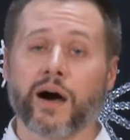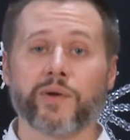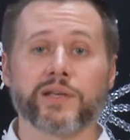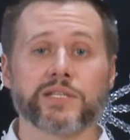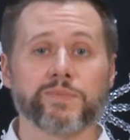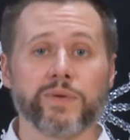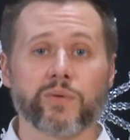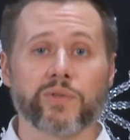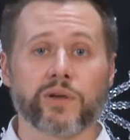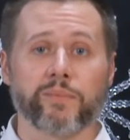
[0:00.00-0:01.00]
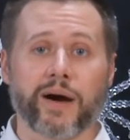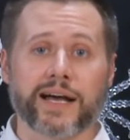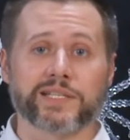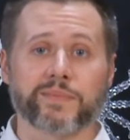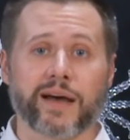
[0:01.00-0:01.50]
We could speak with your
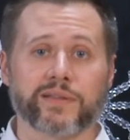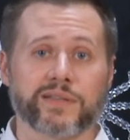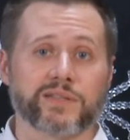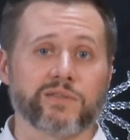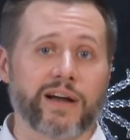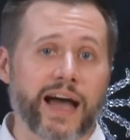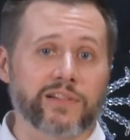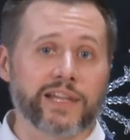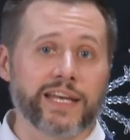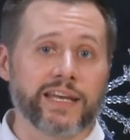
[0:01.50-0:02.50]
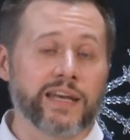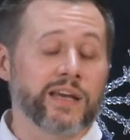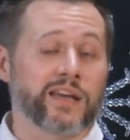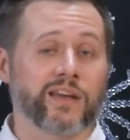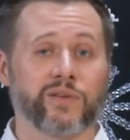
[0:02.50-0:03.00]
boss about this directly,
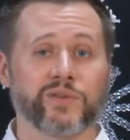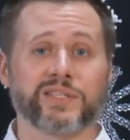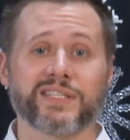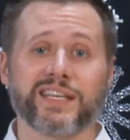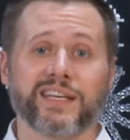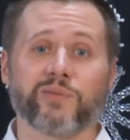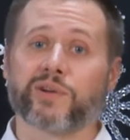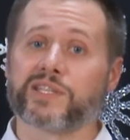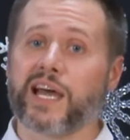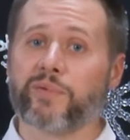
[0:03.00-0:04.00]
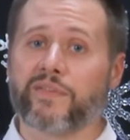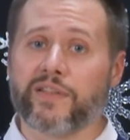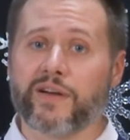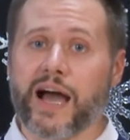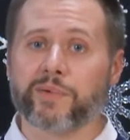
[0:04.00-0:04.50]
to see what type of
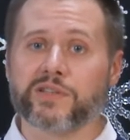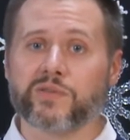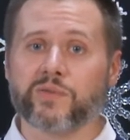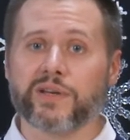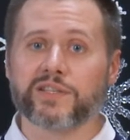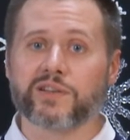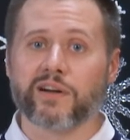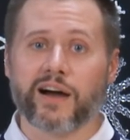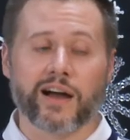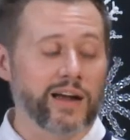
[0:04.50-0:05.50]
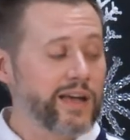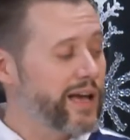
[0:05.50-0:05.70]
other opportunities there are.